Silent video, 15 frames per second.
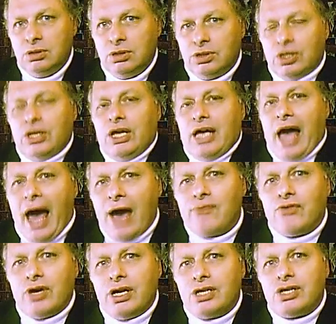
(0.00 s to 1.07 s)
to the
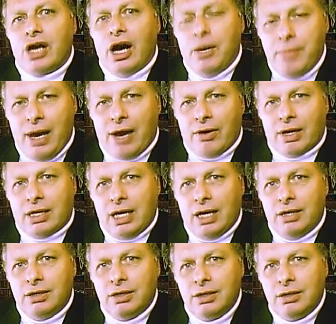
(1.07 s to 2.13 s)
average
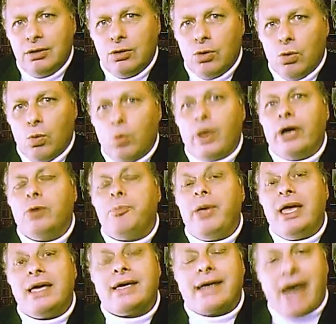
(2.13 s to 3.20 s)
American will
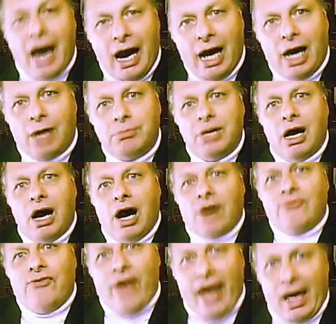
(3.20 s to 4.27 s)
become
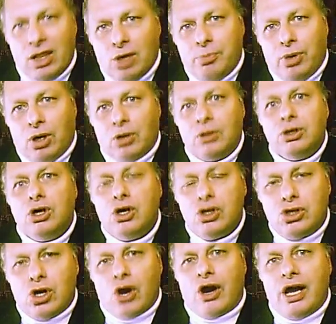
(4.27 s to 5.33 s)
available
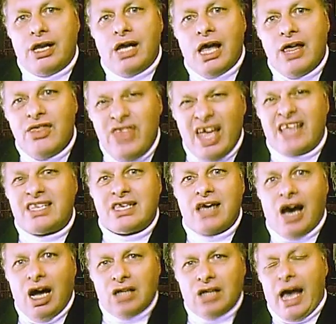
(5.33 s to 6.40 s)
during this
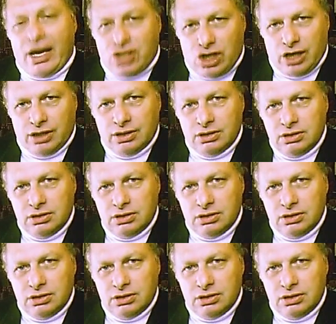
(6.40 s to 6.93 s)
election.